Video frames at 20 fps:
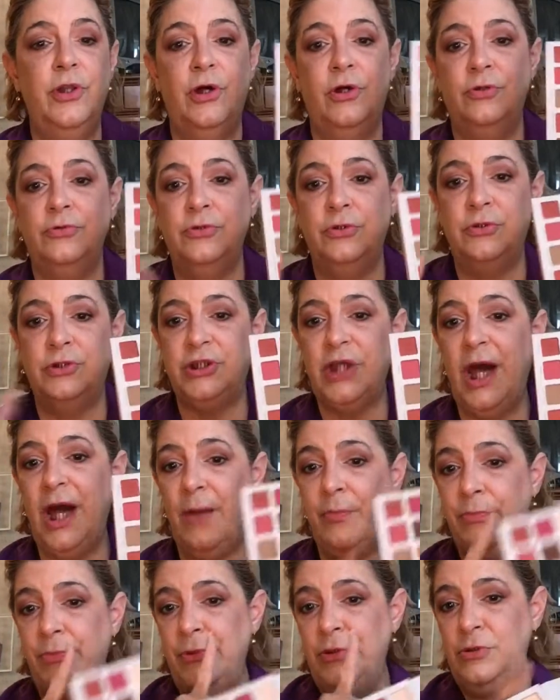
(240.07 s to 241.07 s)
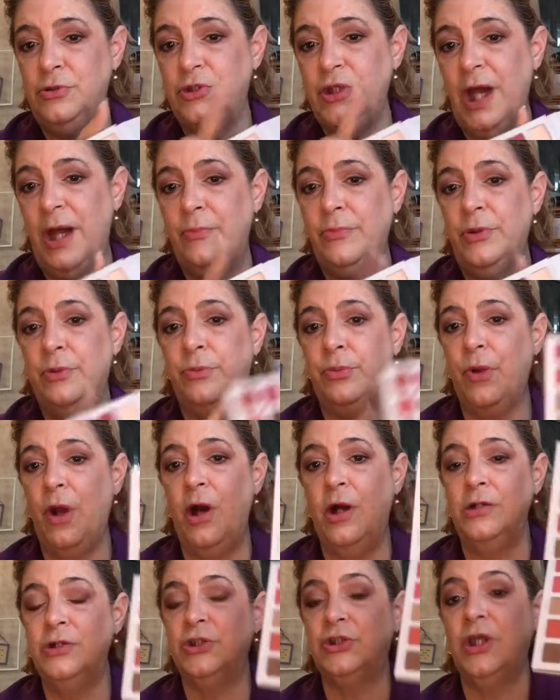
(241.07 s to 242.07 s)
know, you tap your
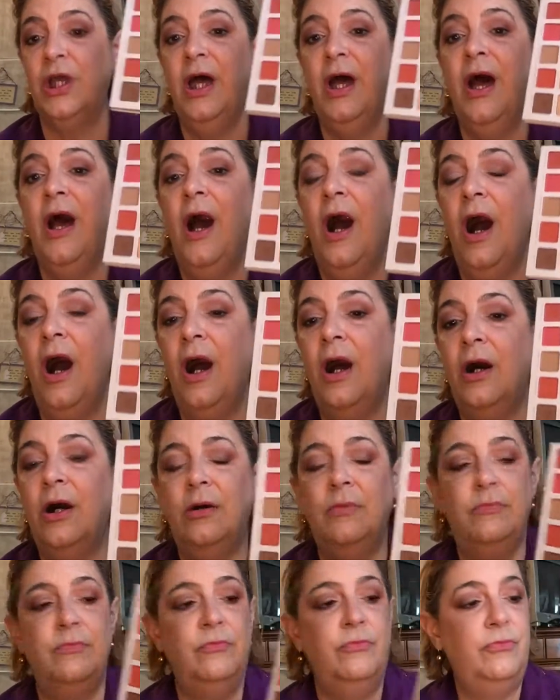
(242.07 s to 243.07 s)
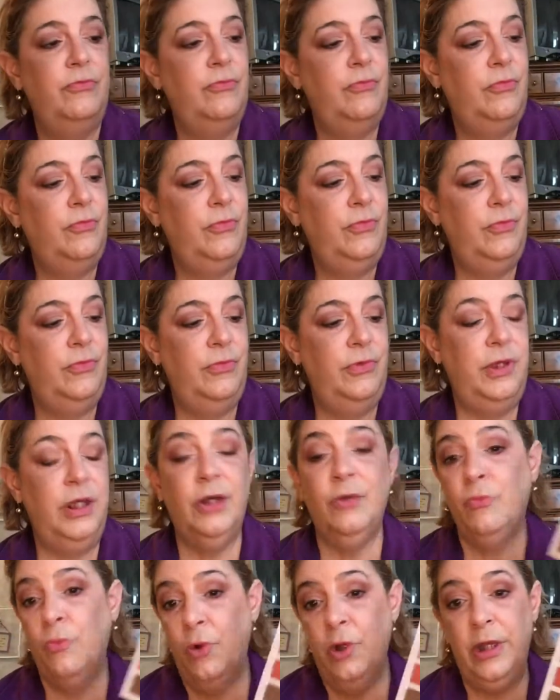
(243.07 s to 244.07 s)
brush,
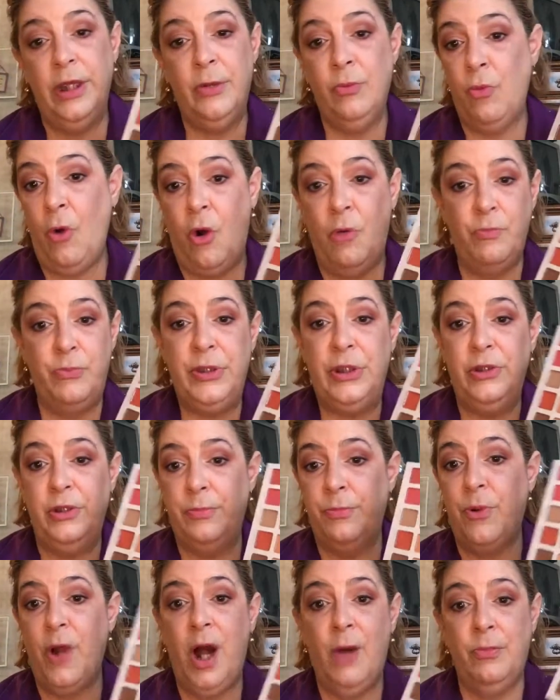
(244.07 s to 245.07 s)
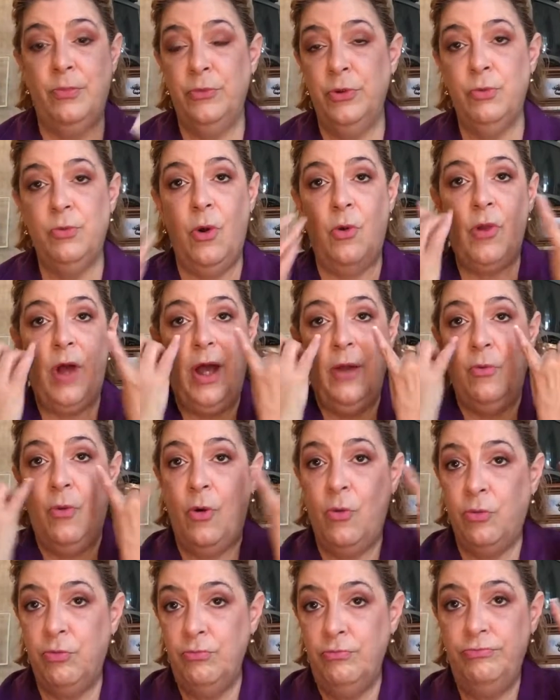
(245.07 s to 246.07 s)
it won't be any
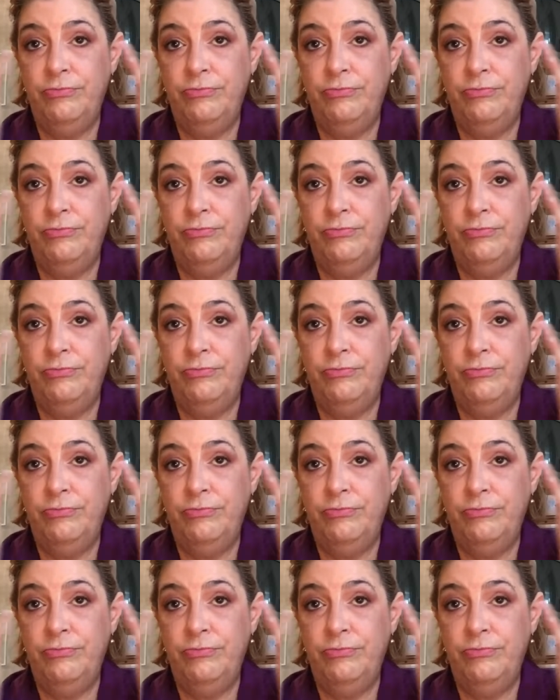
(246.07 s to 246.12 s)
problem.